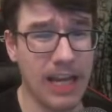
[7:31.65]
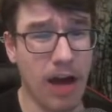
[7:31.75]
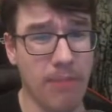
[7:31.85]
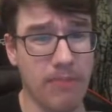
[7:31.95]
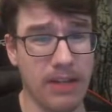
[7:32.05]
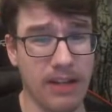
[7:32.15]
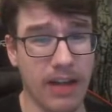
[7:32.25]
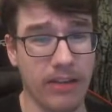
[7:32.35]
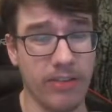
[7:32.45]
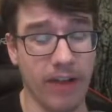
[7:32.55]
up in the
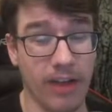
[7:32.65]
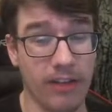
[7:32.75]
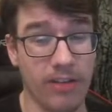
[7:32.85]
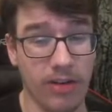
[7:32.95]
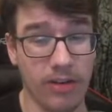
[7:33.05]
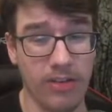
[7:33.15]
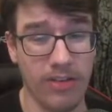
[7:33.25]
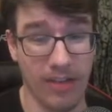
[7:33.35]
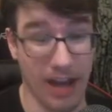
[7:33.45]
next 9 turns,